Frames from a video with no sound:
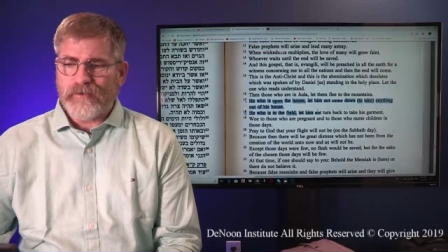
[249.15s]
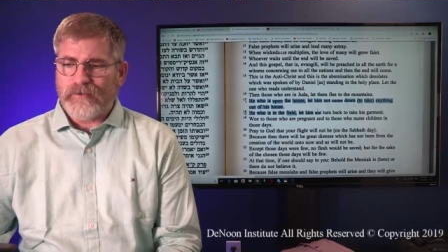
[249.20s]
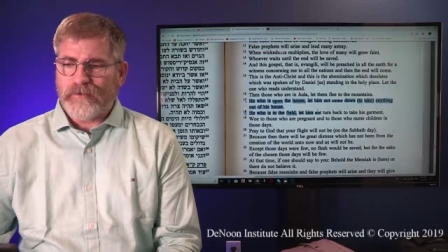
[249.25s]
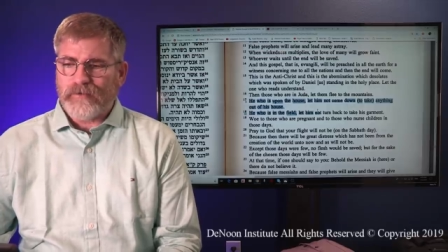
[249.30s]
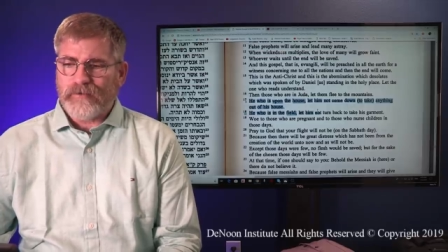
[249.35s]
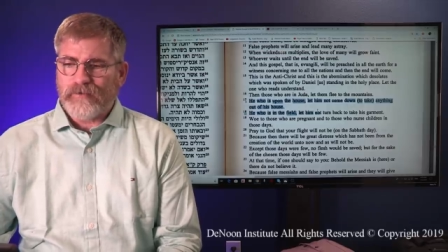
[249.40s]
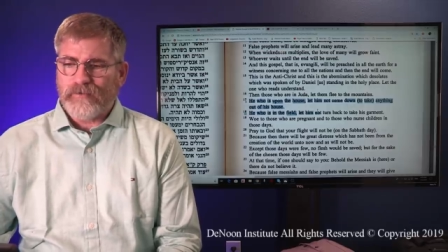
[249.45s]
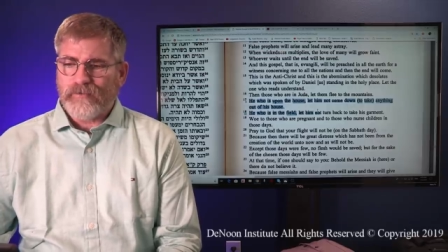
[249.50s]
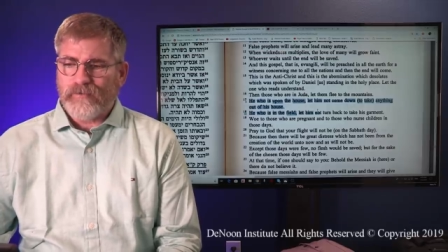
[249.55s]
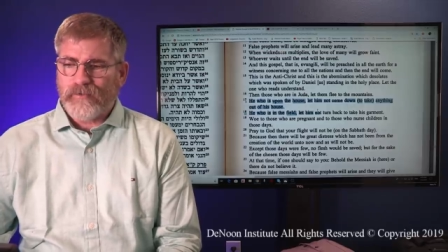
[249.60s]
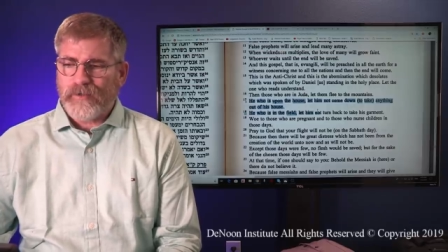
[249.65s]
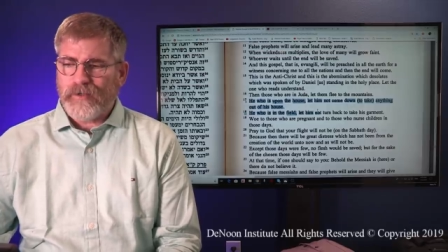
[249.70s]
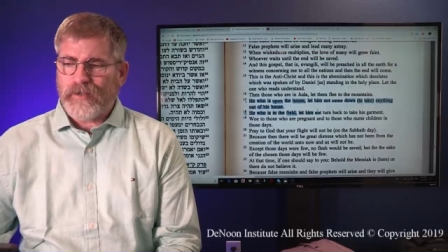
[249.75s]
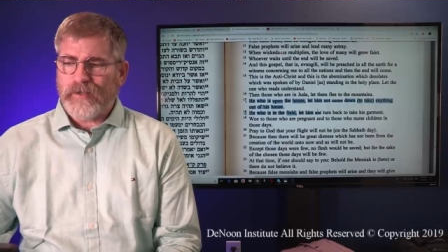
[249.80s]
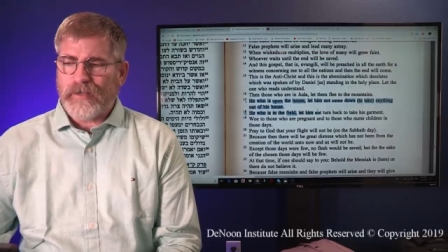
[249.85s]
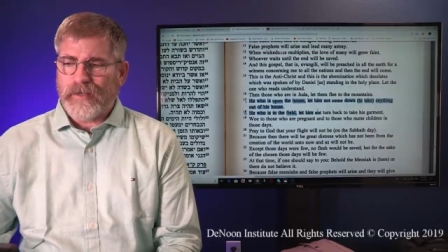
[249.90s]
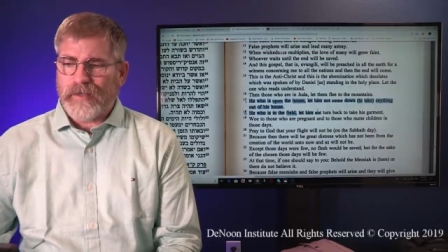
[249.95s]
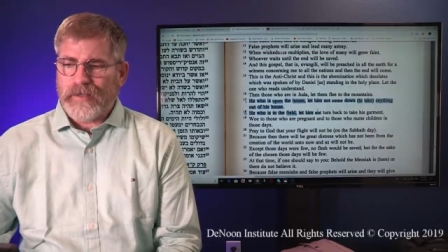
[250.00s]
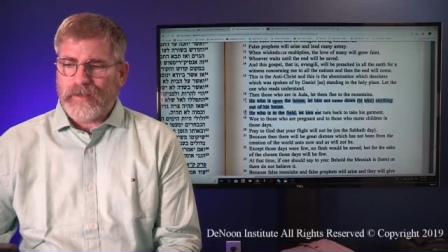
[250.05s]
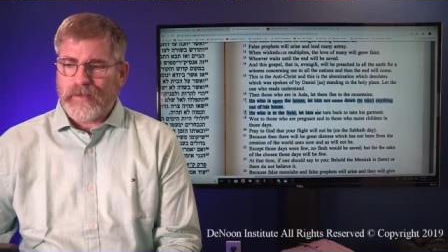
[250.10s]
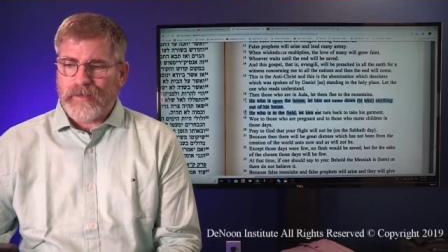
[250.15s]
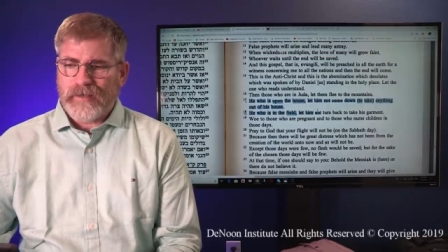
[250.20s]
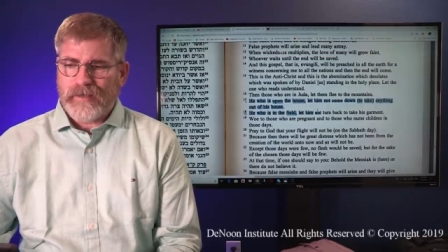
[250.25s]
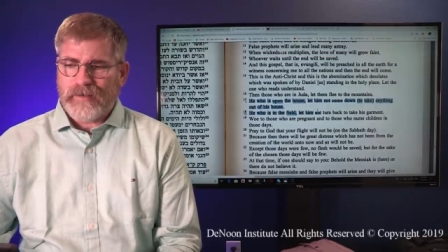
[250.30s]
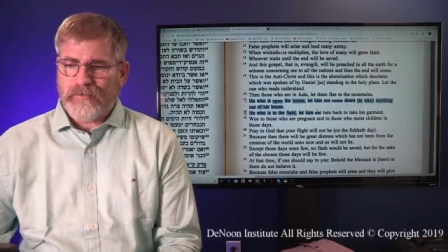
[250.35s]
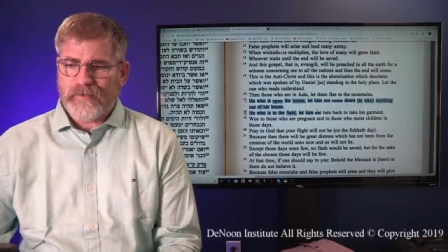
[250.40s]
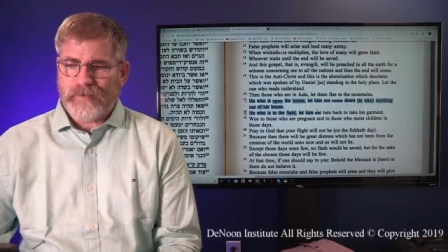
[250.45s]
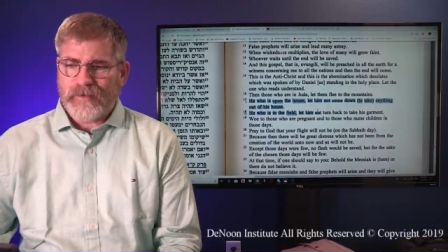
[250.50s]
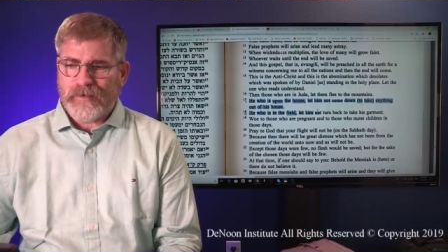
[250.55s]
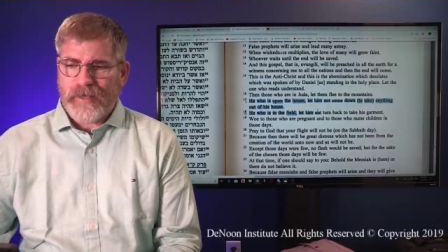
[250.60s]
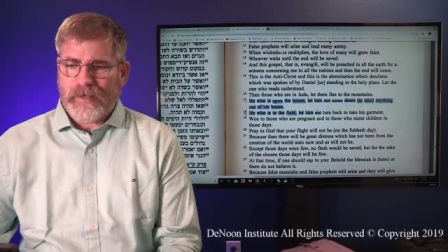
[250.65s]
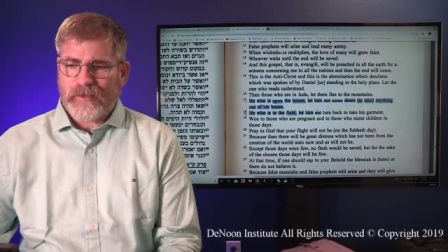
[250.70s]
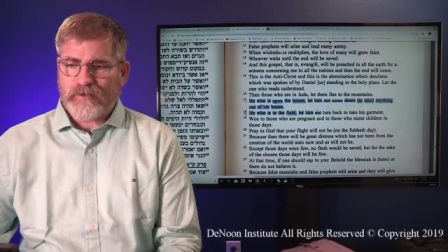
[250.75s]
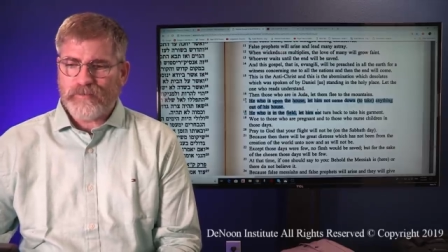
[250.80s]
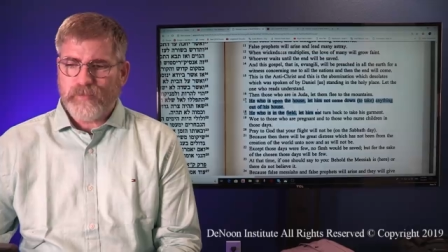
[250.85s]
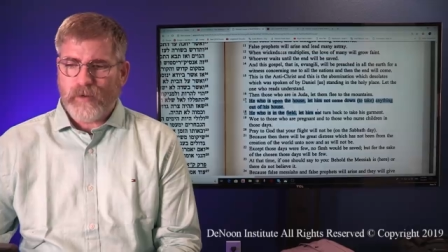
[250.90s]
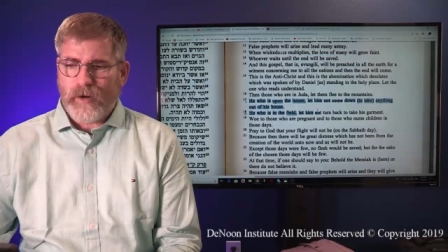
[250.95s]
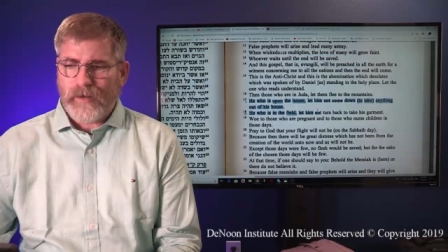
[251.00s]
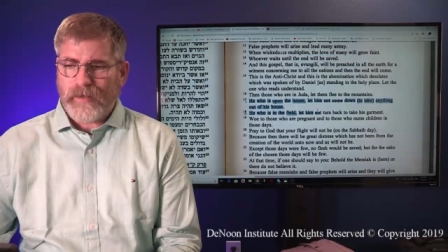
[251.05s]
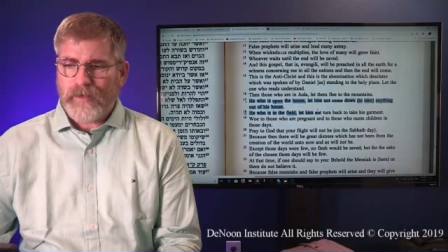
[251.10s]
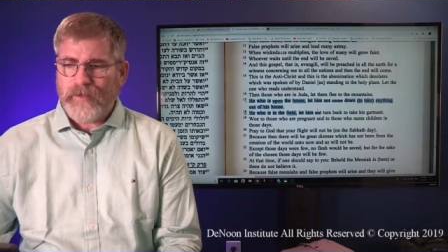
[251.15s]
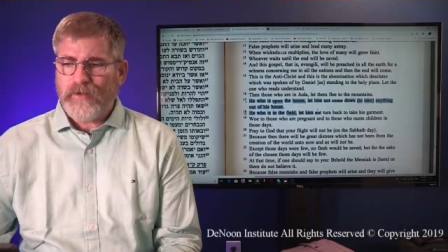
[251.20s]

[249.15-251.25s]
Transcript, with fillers: and really, and even the next part,